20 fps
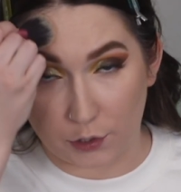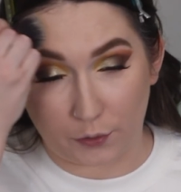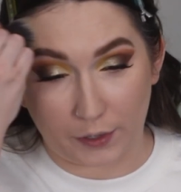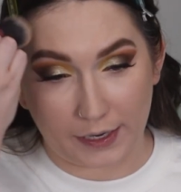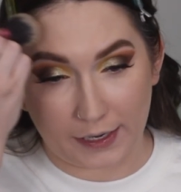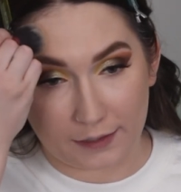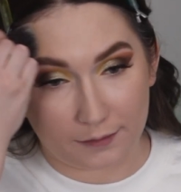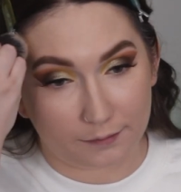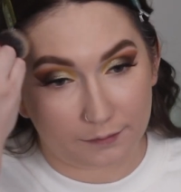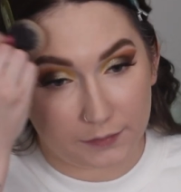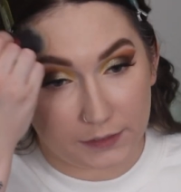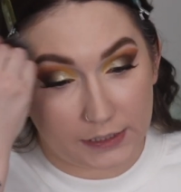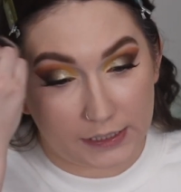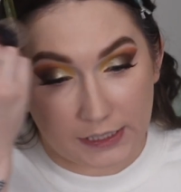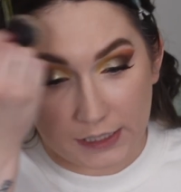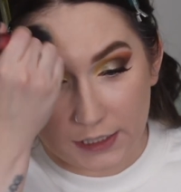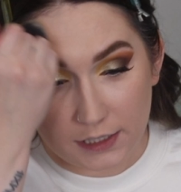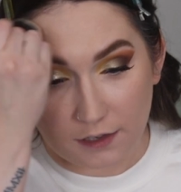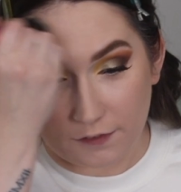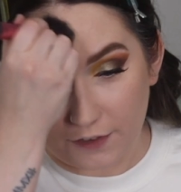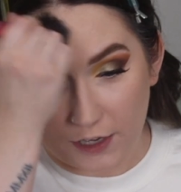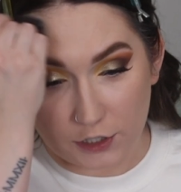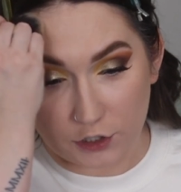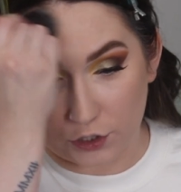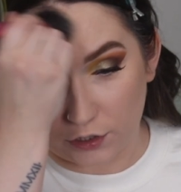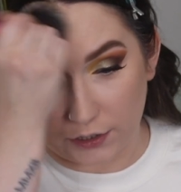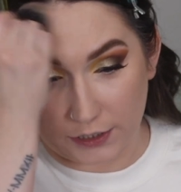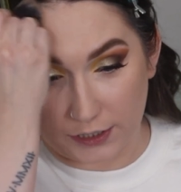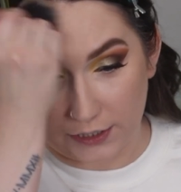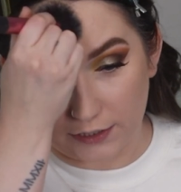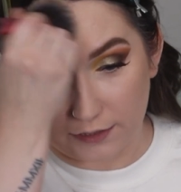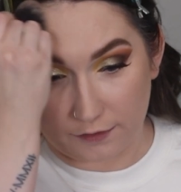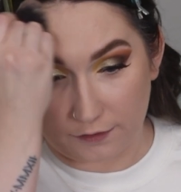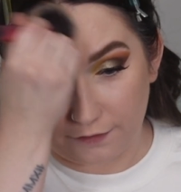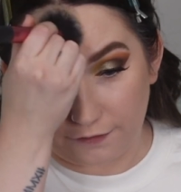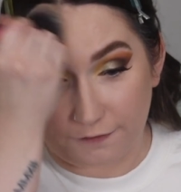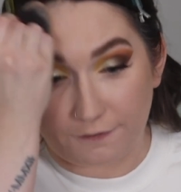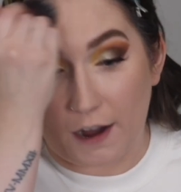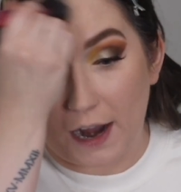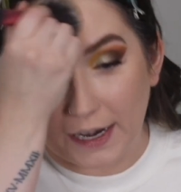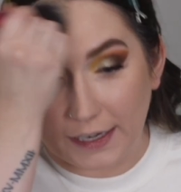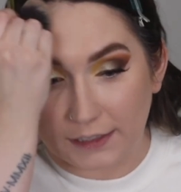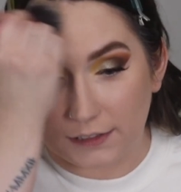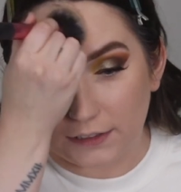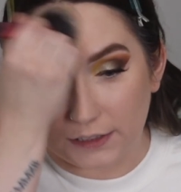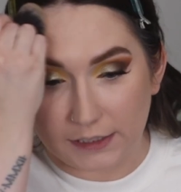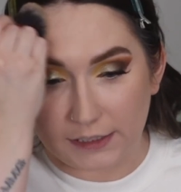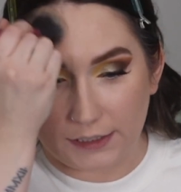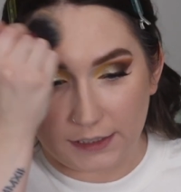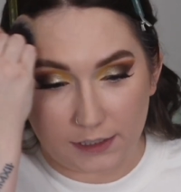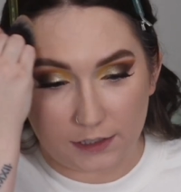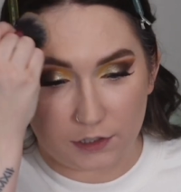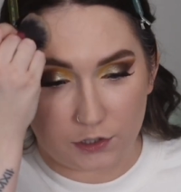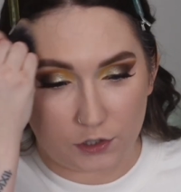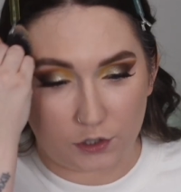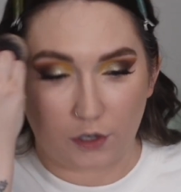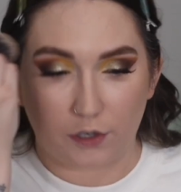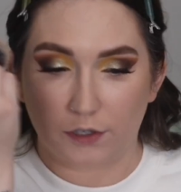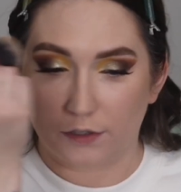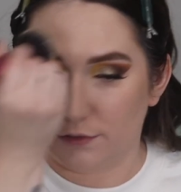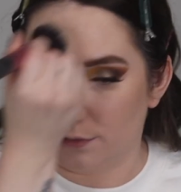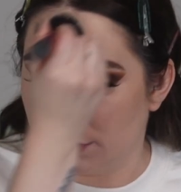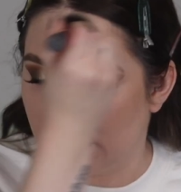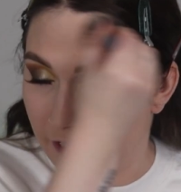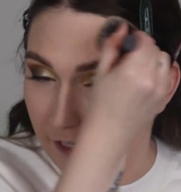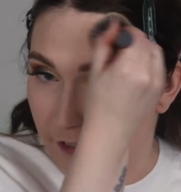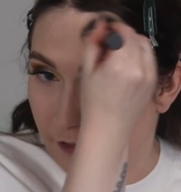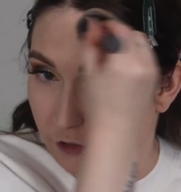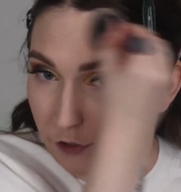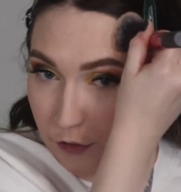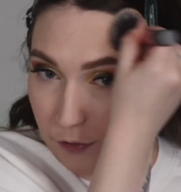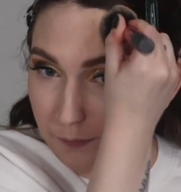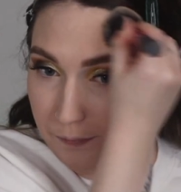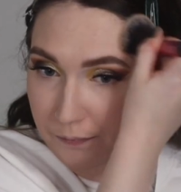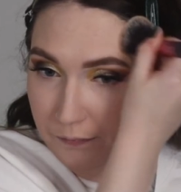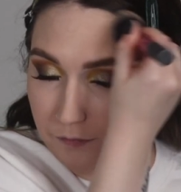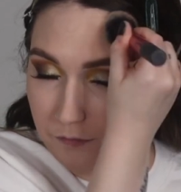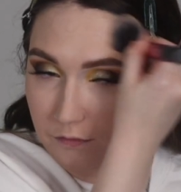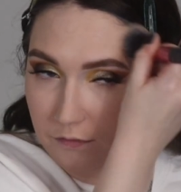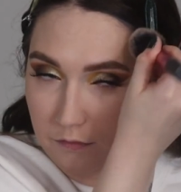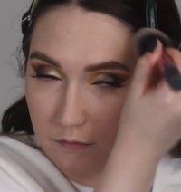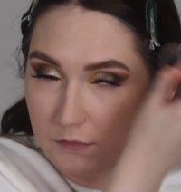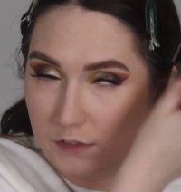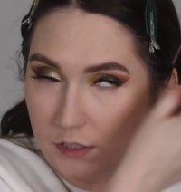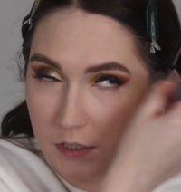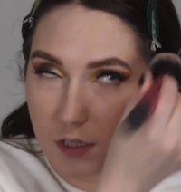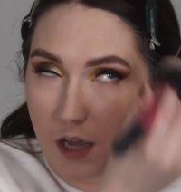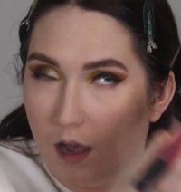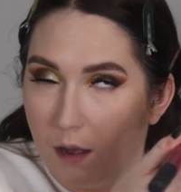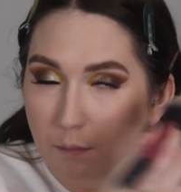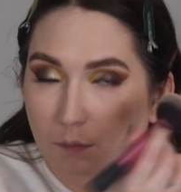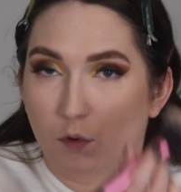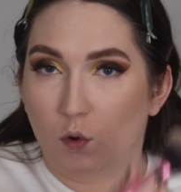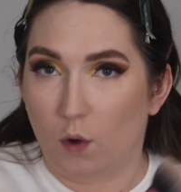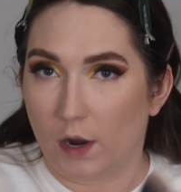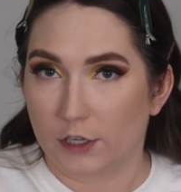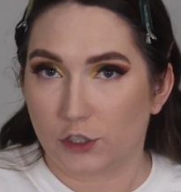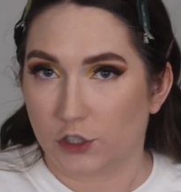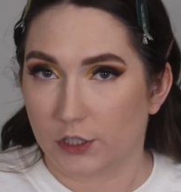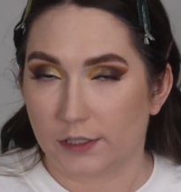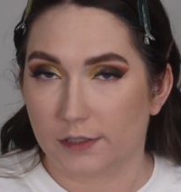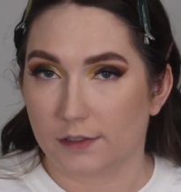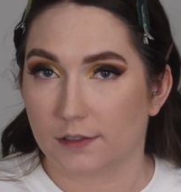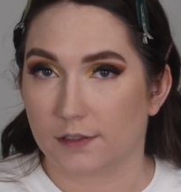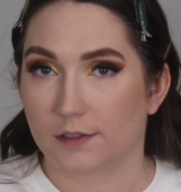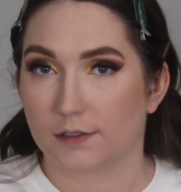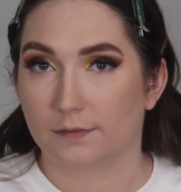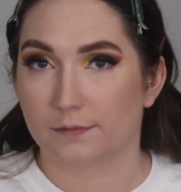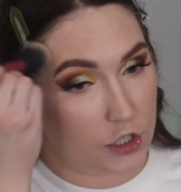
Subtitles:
Grant did eventually finally start to answer some questions.